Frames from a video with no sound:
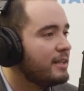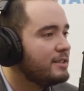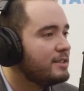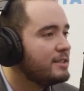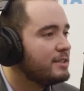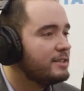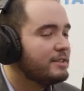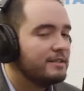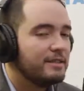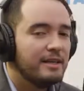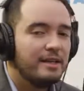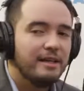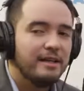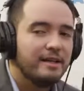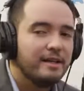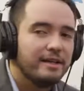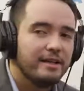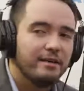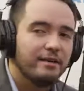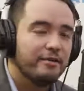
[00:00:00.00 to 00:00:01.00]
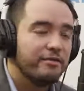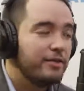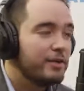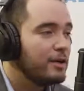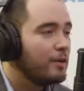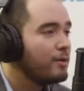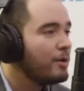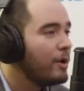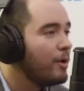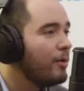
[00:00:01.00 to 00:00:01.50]
it's just, if you
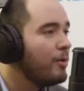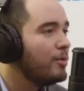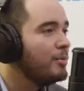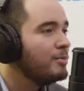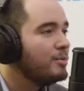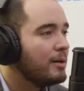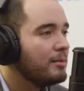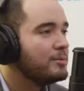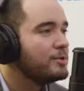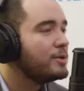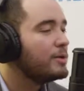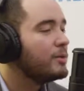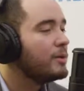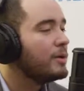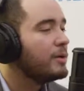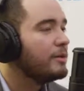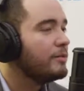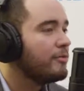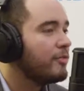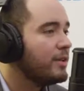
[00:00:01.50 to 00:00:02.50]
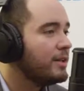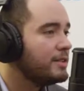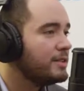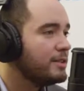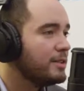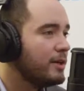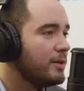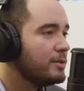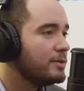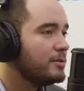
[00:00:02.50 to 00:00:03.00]
don't know him, I'm sure one of your friends
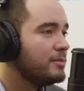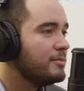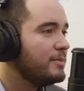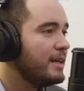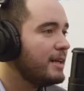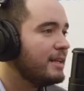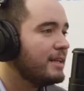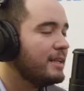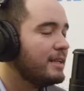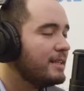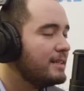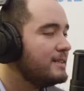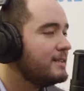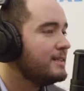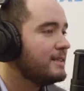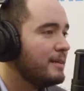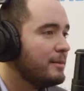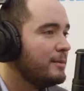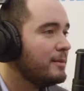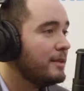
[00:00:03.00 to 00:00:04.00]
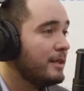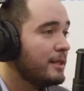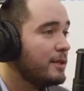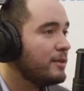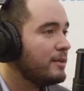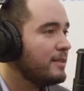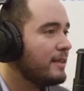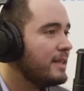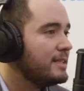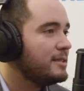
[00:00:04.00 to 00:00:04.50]
knows him. And it's
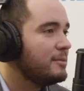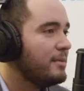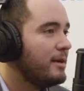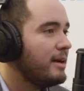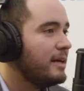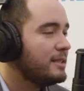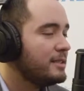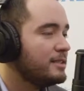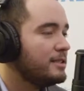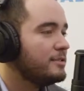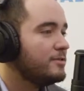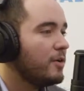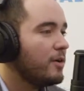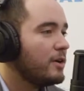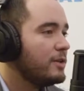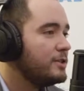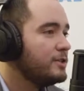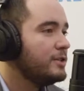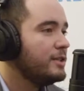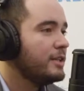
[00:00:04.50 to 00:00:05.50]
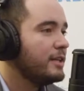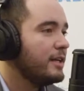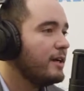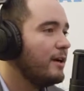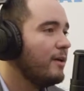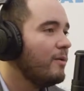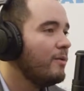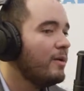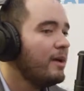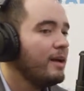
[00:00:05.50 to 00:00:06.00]
literally, that's as far as you need to
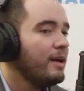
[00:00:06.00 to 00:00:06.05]
go.